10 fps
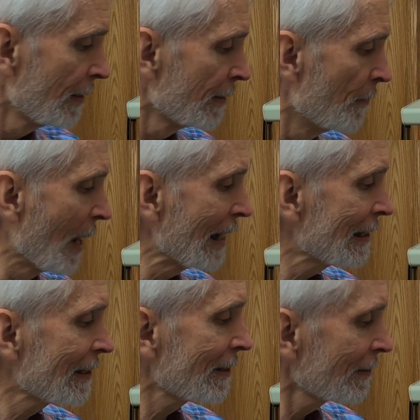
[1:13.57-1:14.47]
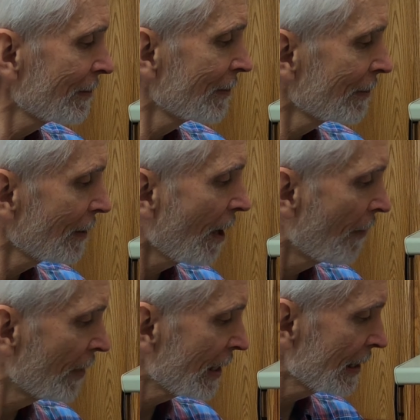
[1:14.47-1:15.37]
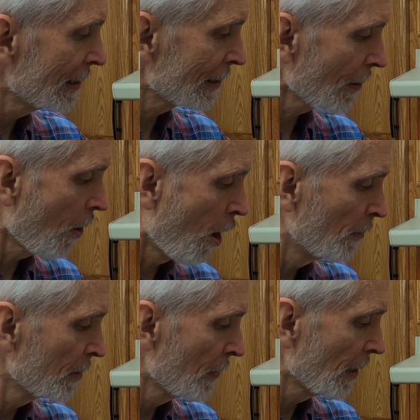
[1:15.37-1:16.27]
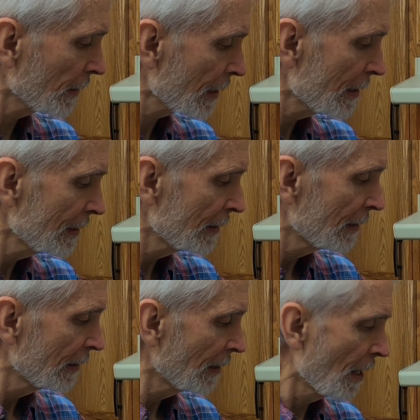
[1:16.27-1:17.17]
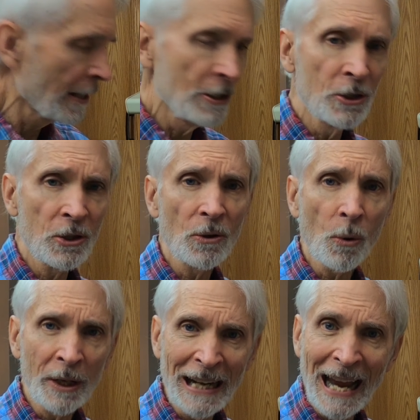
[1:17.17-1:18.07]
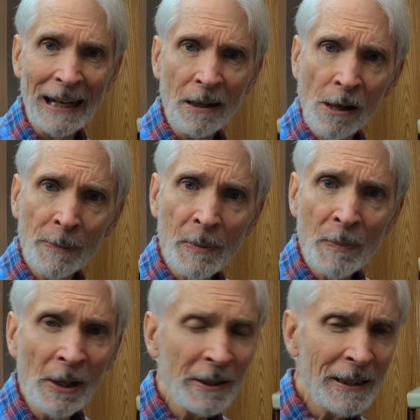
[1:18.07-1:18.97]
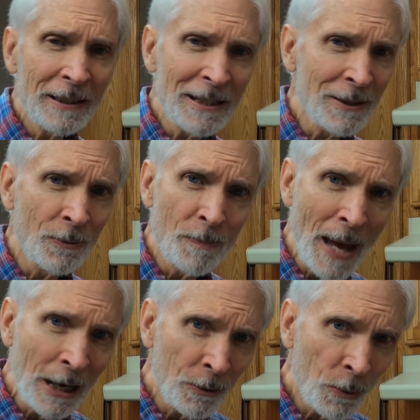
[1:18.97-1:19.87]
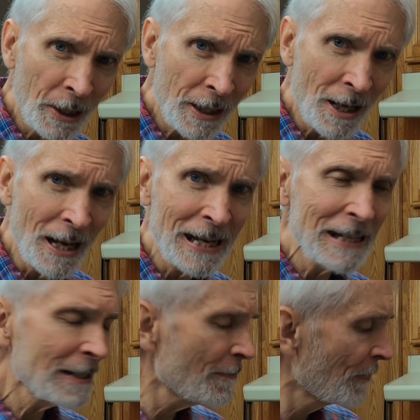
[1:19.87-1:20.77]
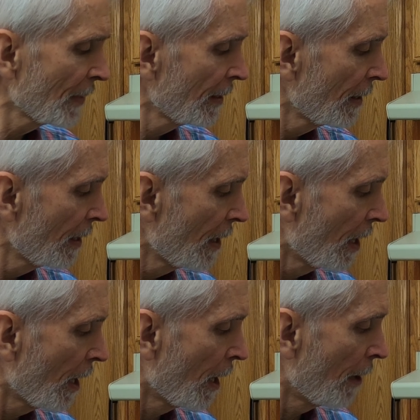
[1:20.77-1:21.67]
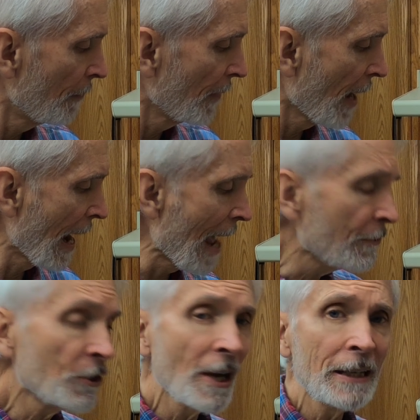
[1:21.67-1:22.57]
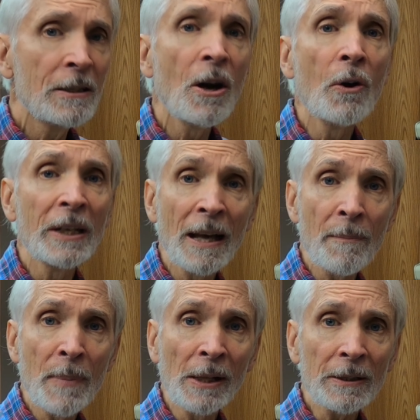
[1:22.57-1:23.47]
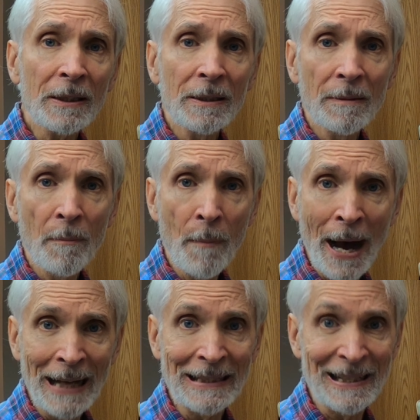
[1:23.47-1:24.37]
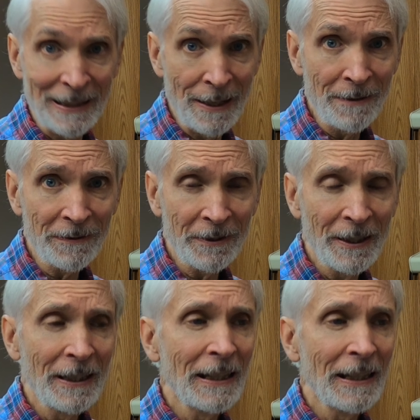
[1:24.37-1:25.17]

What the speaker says: The base of it is almond milk. I use organic almond milk. It doesn't matter what kind. I have tried coconut milk by itself,